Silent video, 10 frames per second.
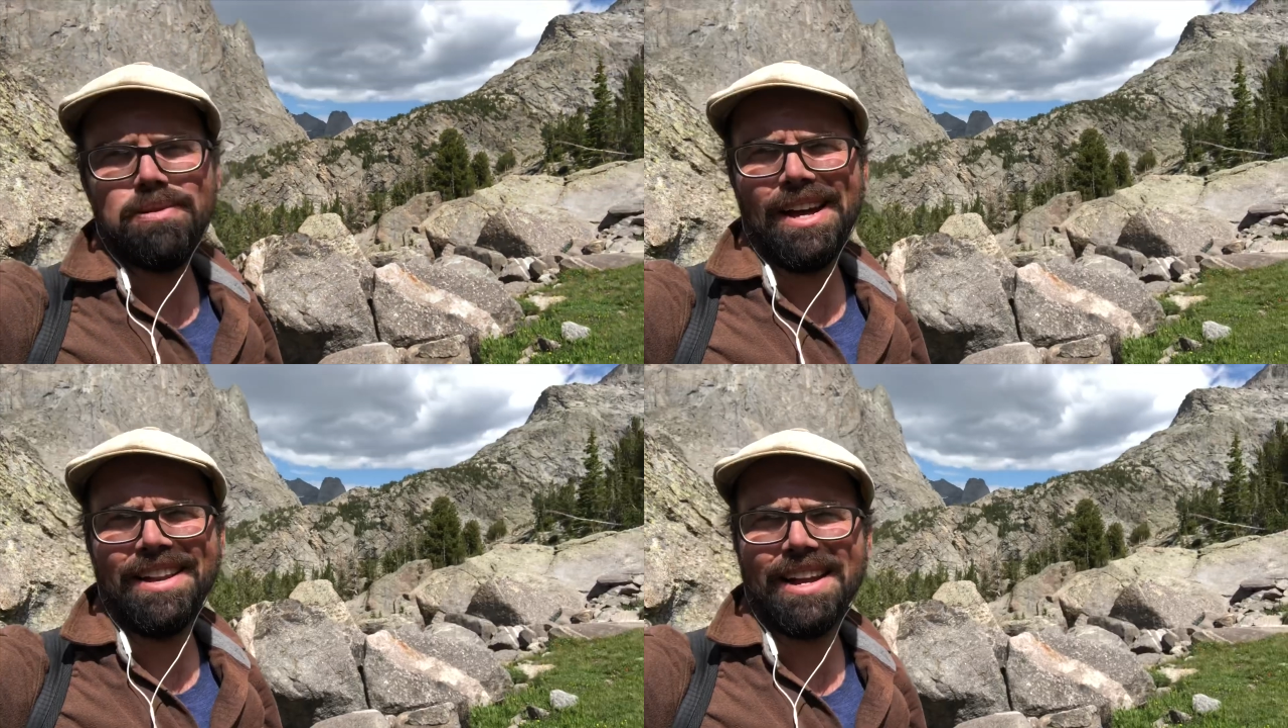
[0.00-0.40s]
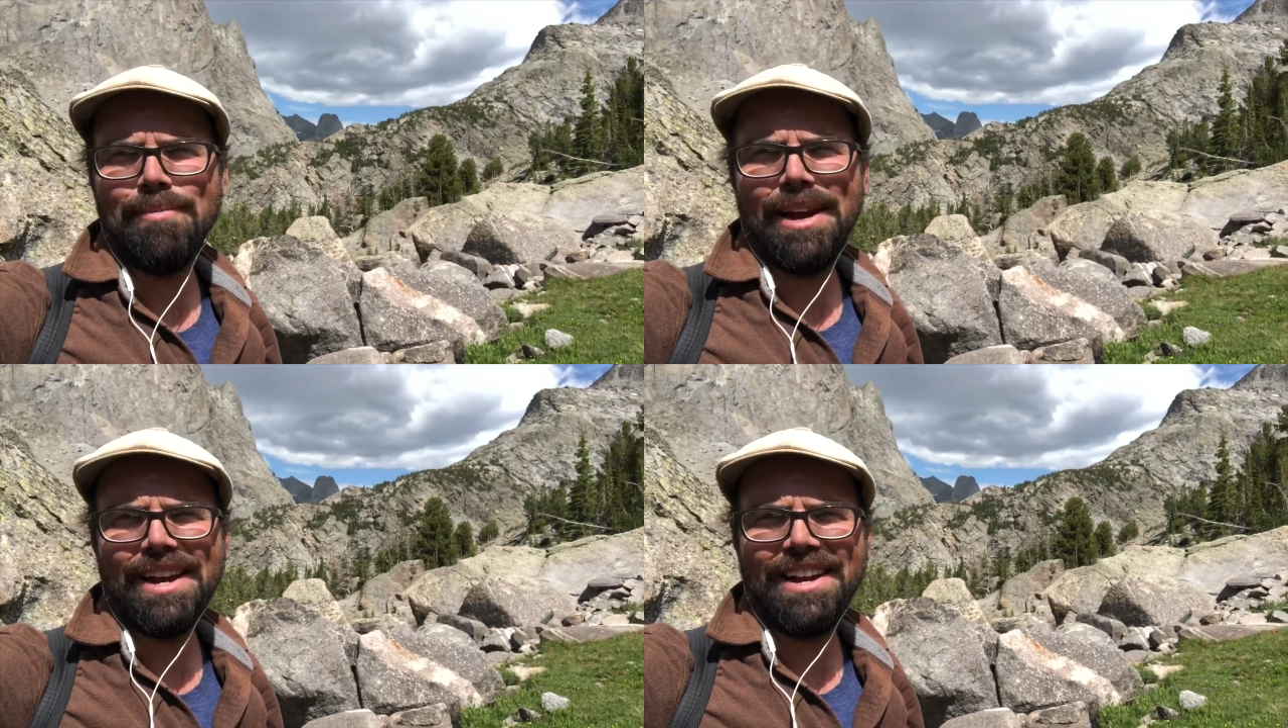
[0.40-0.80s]
plan to come
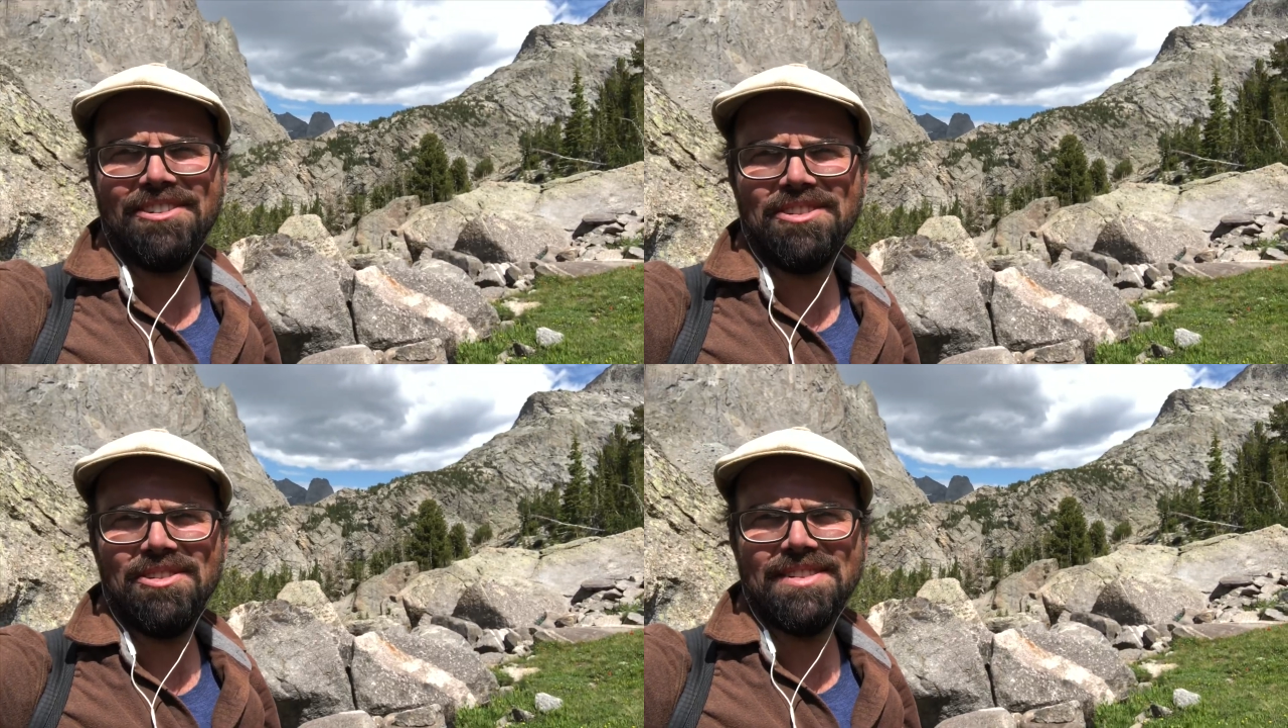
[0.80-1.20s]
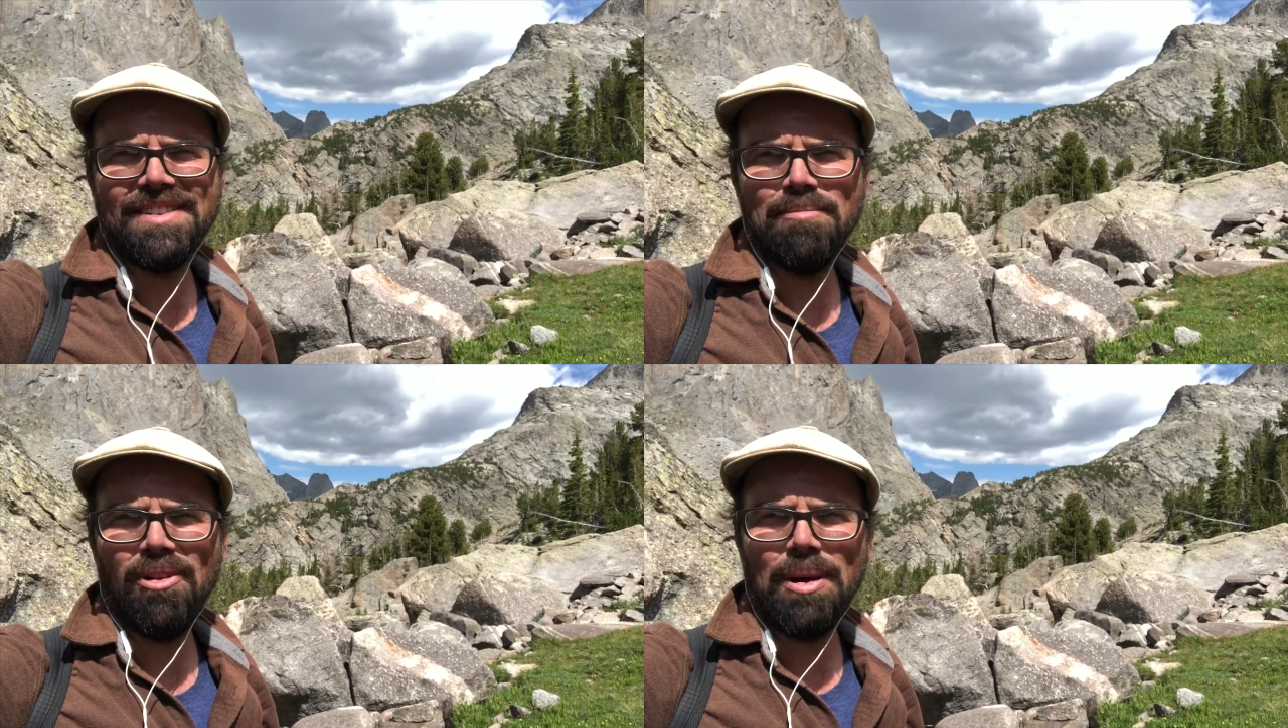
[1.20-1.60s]
back here and do it at
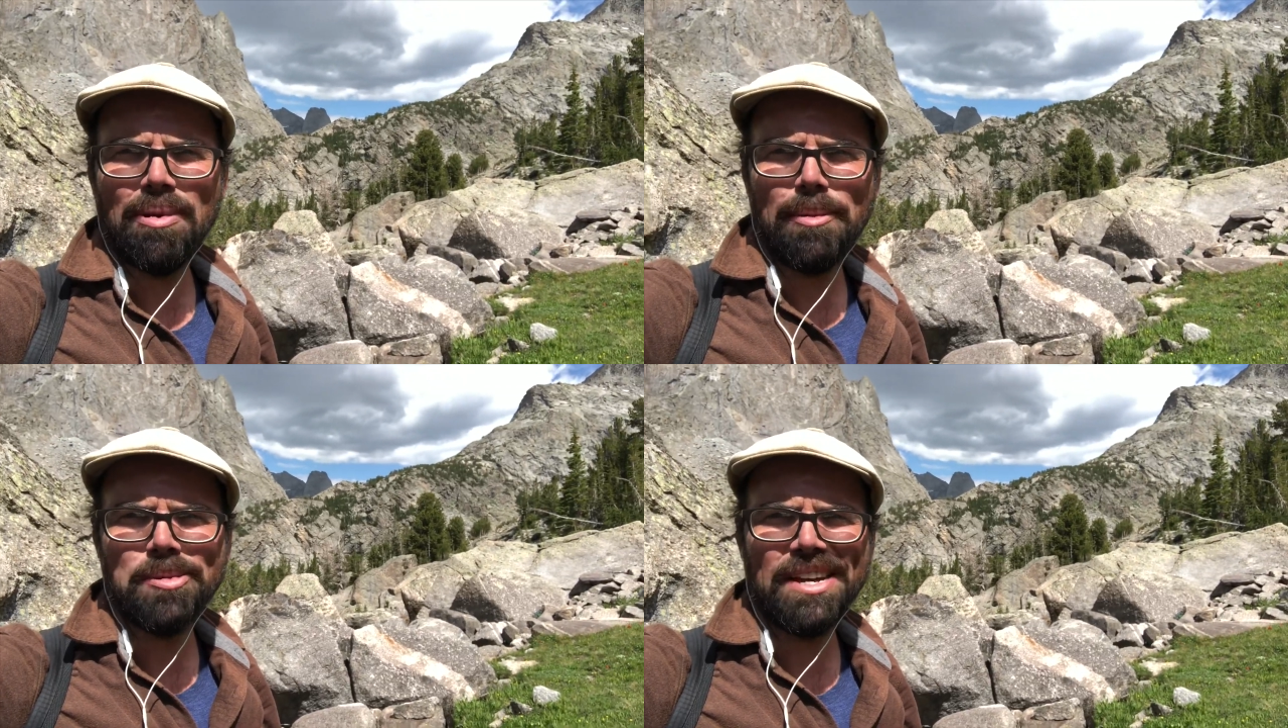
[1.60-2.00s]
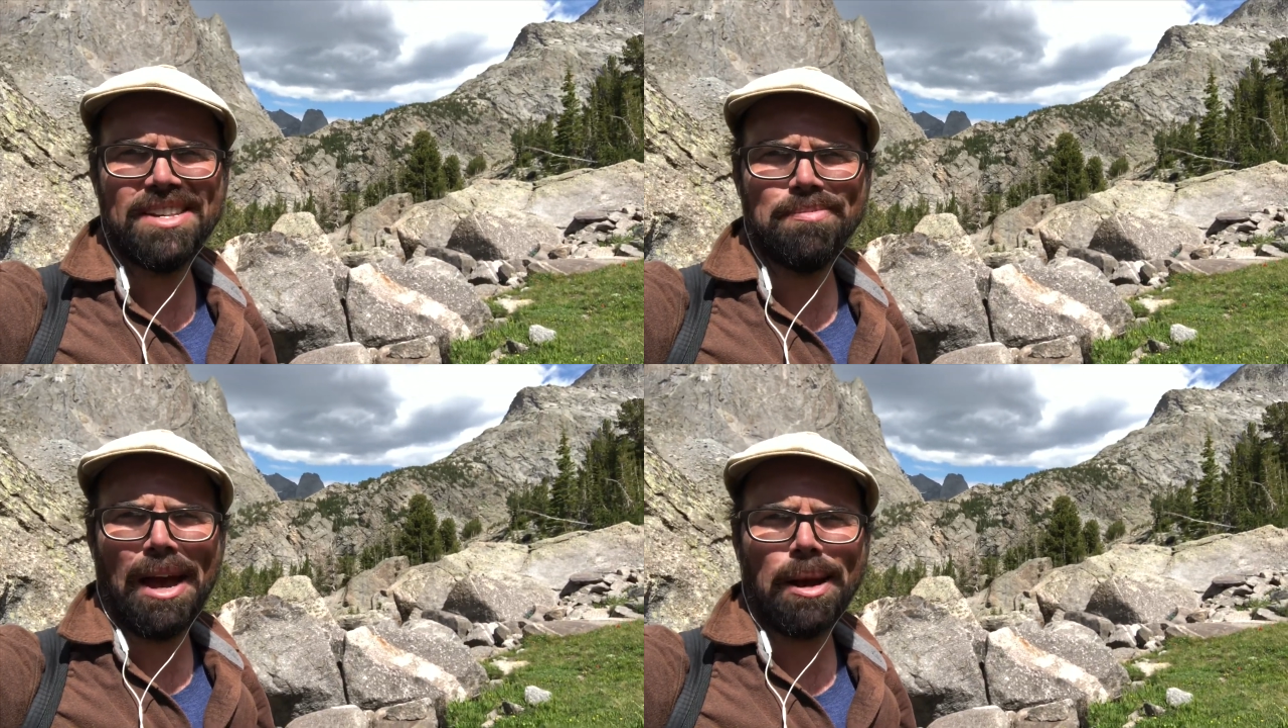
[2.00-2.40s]
some point, probably as
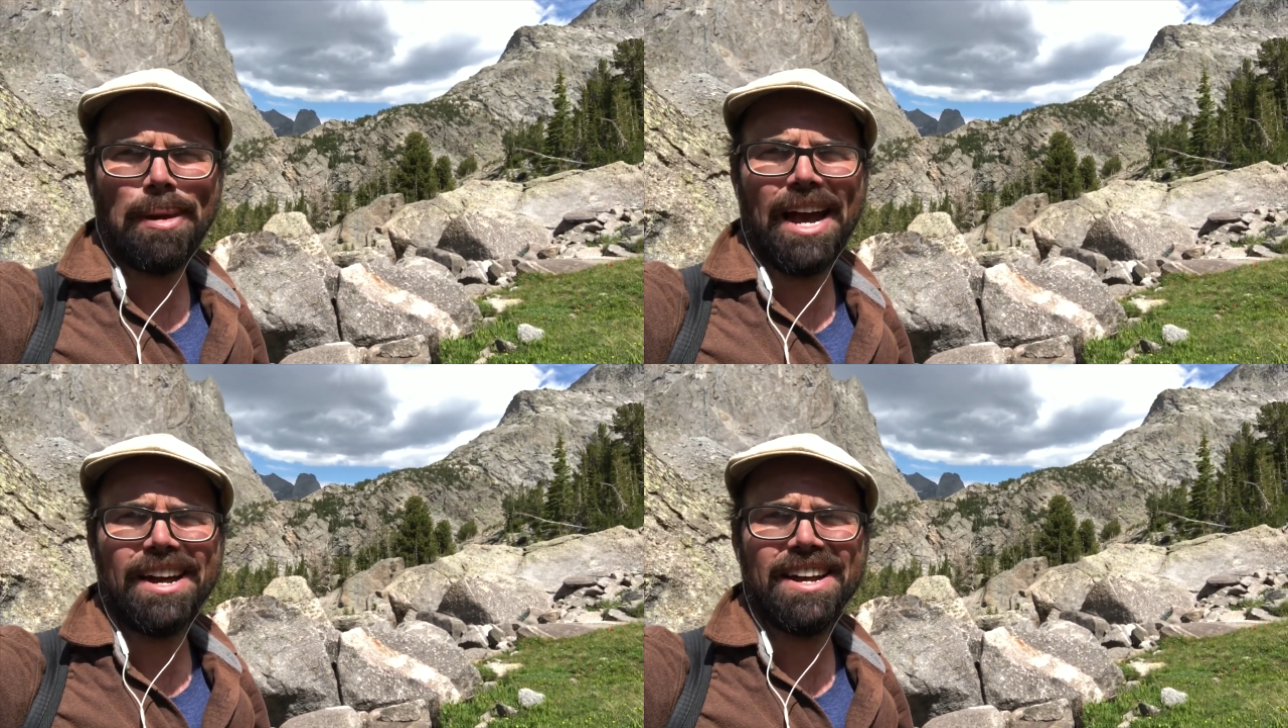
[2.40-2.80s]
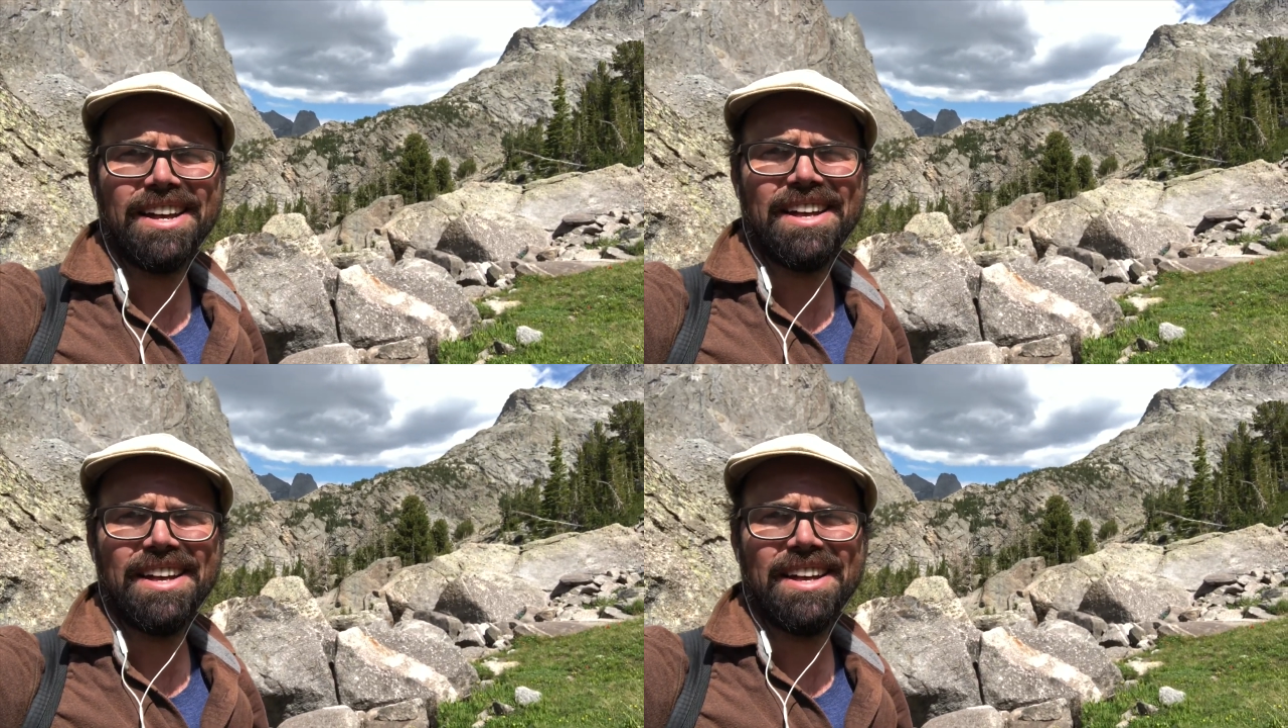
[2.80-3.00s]
a backpack.